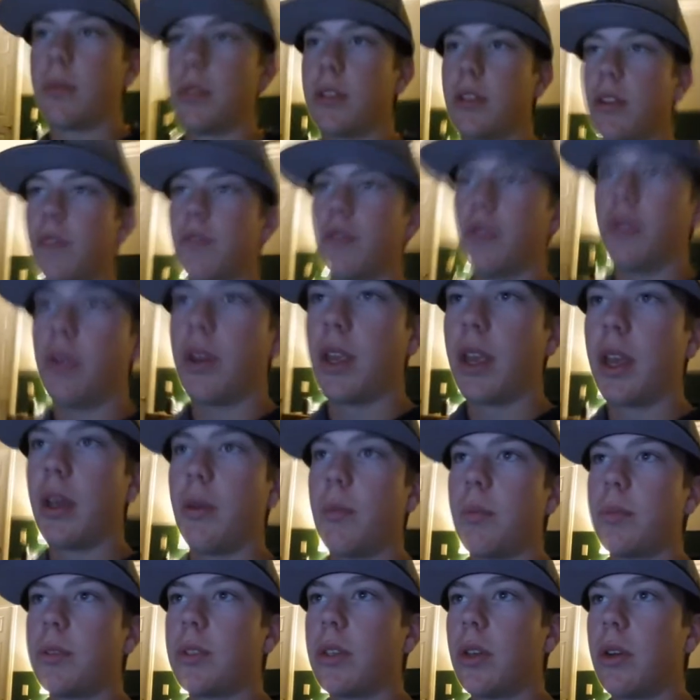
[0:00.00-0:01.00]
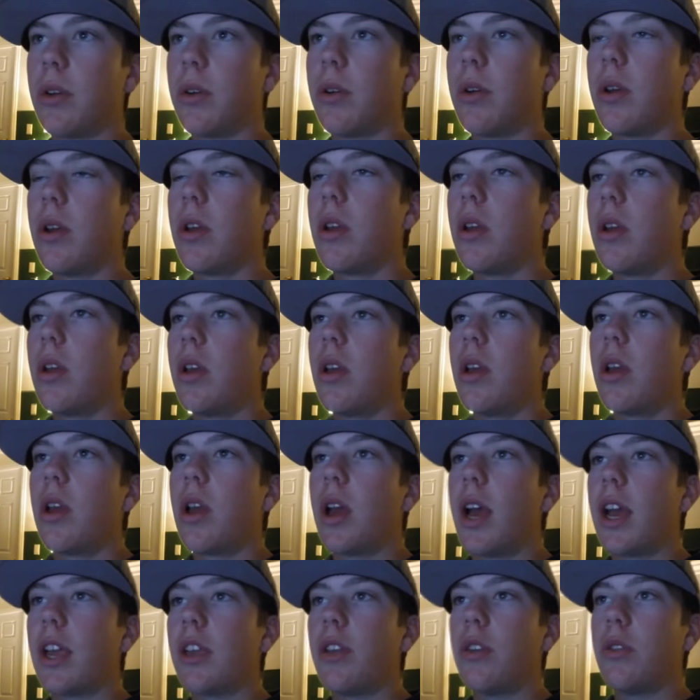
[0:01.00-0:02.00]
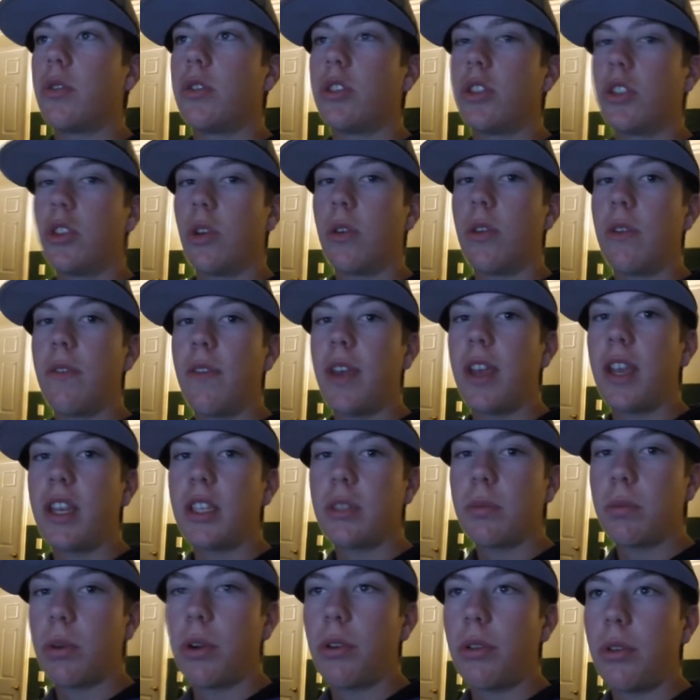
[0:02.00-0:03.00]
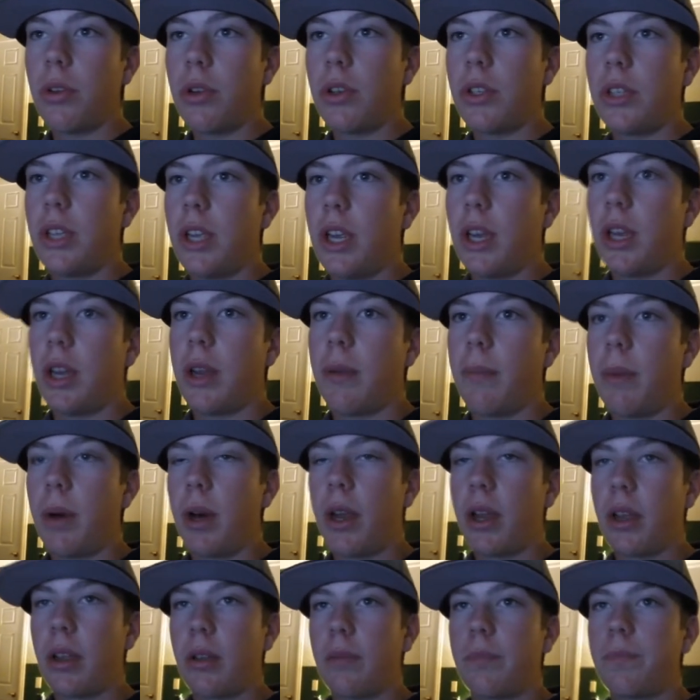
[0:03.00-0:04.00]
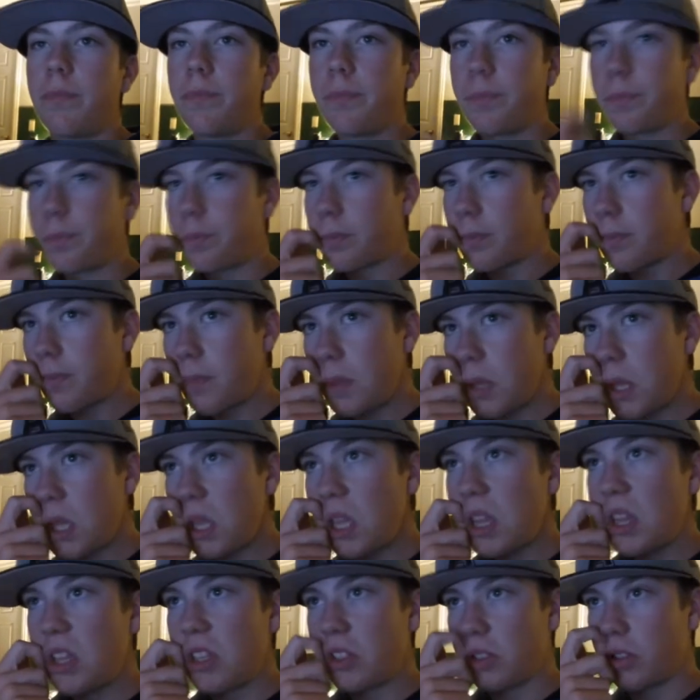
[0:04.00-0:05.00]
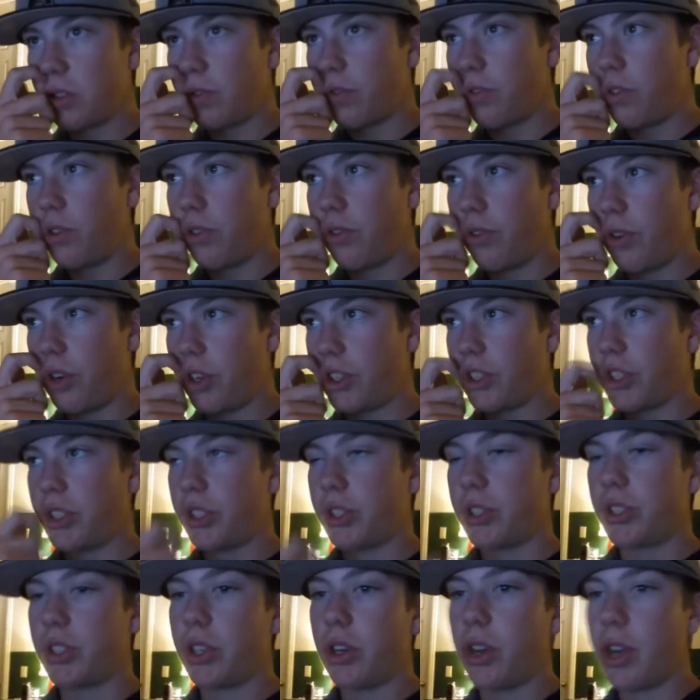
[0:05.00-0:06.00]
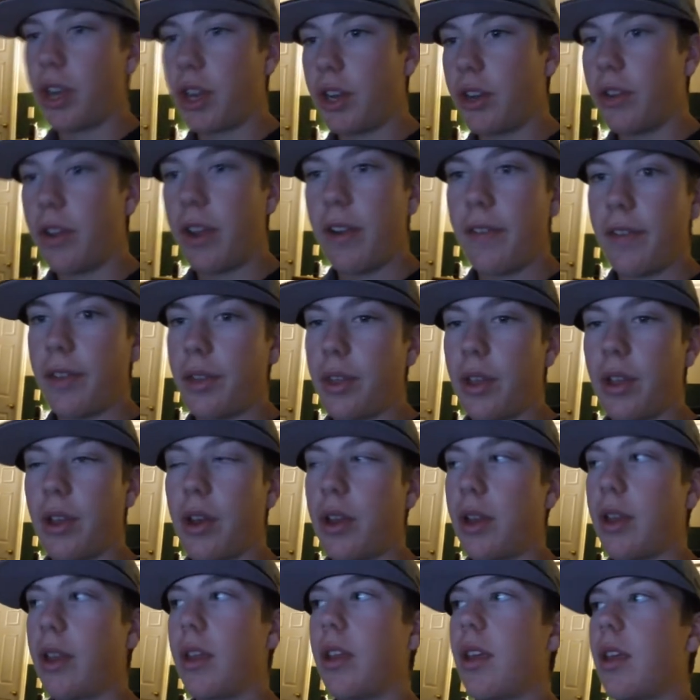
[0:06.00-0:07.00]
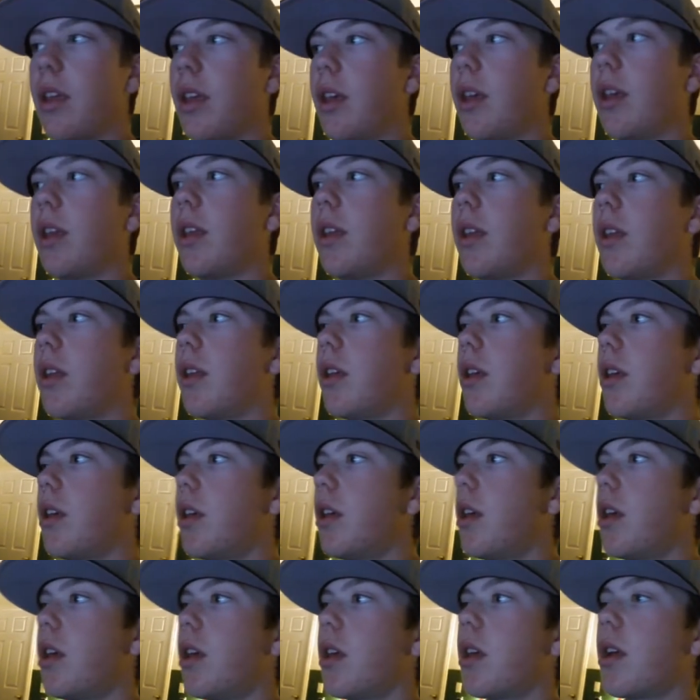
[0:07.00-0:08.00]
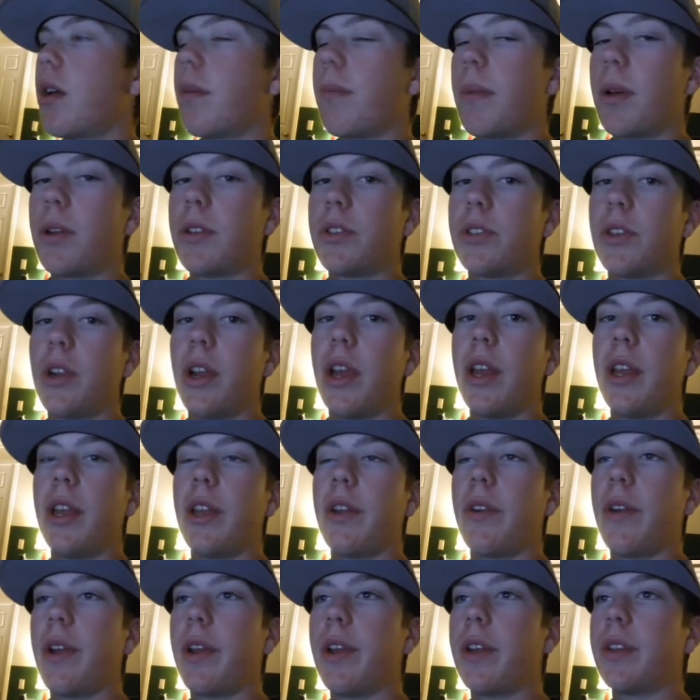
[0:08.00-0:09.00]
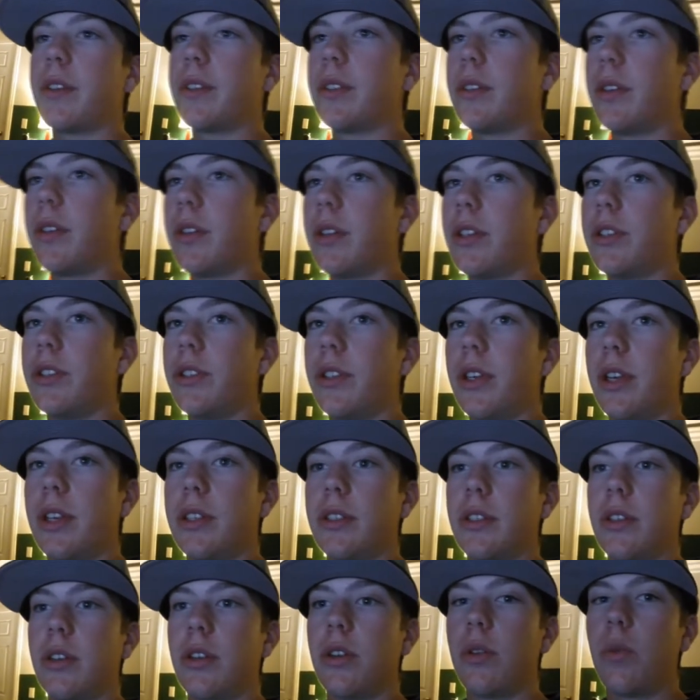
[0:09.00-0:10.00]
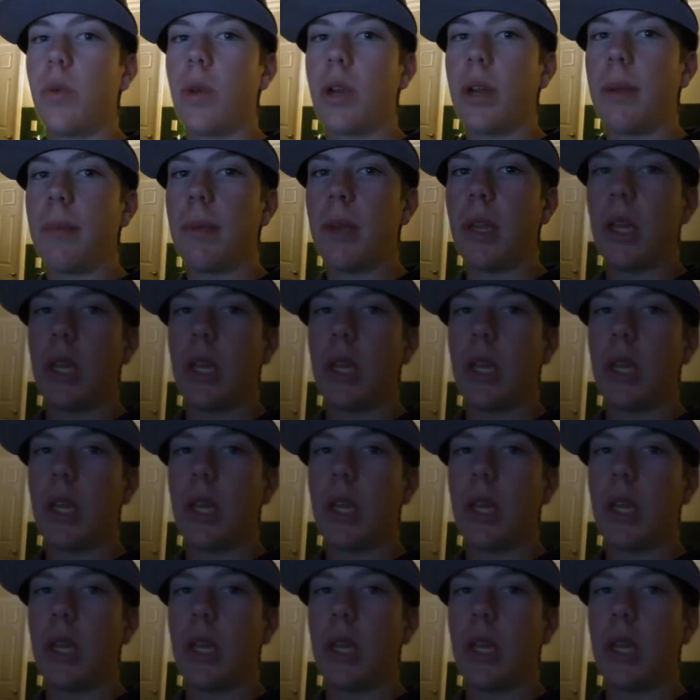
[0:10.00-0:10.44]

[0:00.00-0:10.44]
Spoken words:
and stuff through DM. So I use Sony Vegas Pro 13. I bought it. This is the full version, so I can do everything on it, and I'm about to start editing right now, so I'll let you guys know when I'm